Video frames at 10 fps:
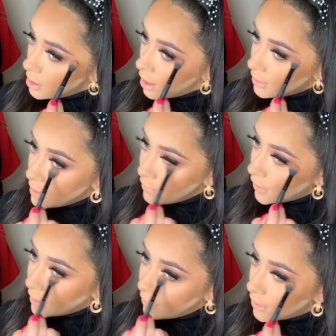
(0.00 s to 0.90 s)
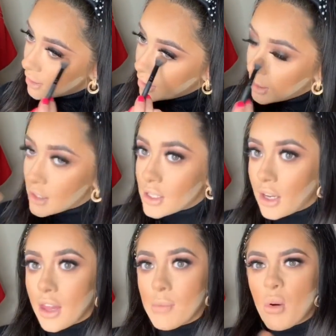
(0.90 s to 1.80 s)
and then you finally find it and it's like
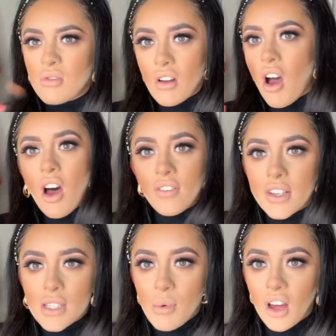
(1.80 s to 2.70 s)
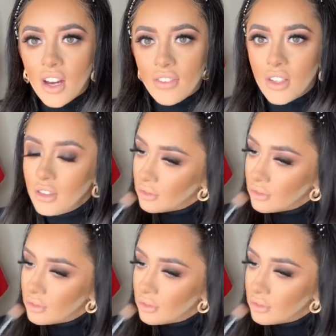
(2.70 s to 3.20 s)
in the most obvious spot ever